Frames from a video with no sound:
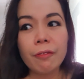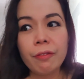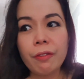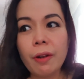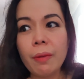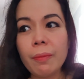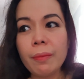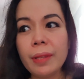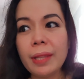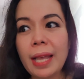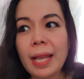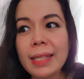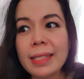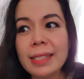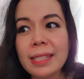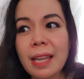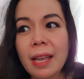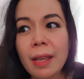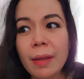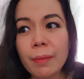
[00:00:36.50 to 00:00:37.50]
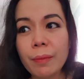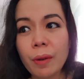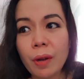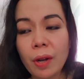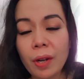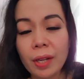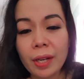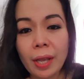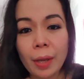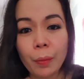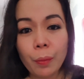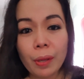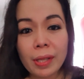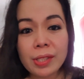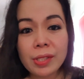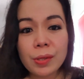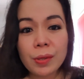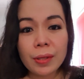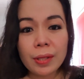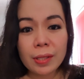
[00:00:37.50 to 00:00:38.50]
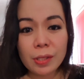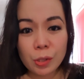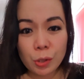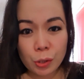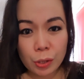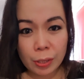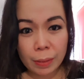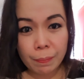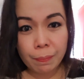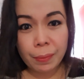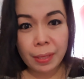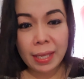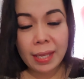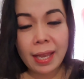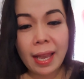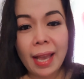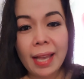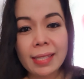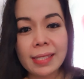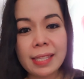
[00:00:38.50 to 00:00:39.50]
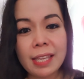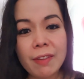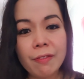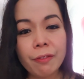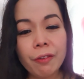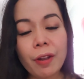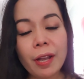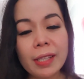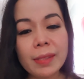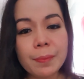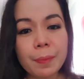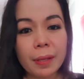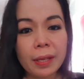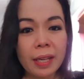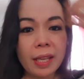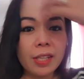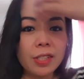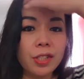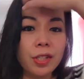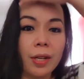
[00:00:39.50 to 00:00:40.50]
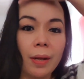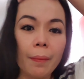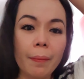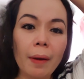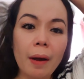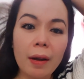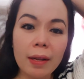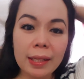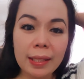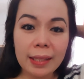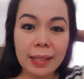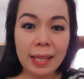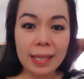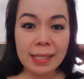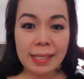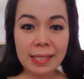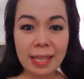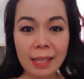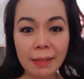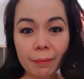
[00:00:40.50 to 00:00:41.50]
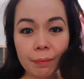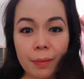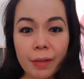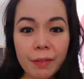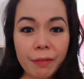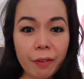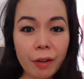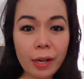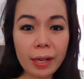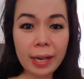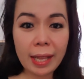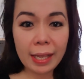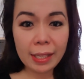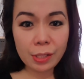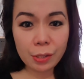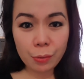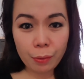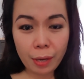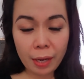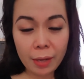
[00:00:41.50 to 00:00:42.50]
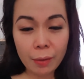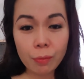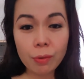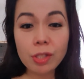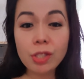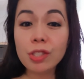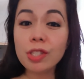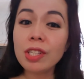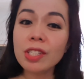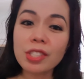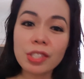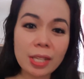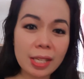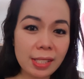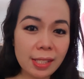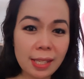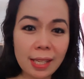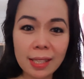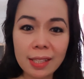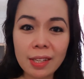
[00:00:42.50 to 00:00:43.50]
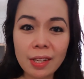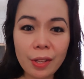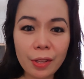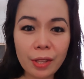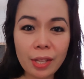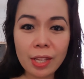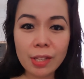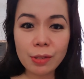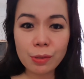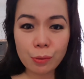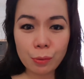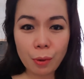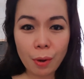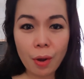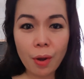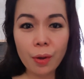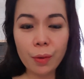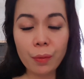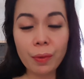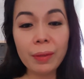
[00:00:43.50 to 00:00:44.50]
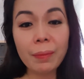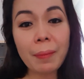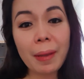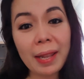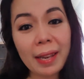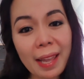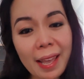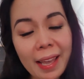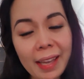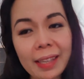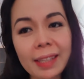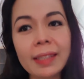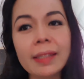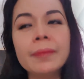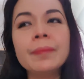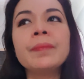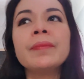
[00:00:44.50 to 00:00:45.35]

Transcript: From that time on, I went to the GP asking for explanation about it. They sent me for an x-ray which just that nothing is wrong with my leg.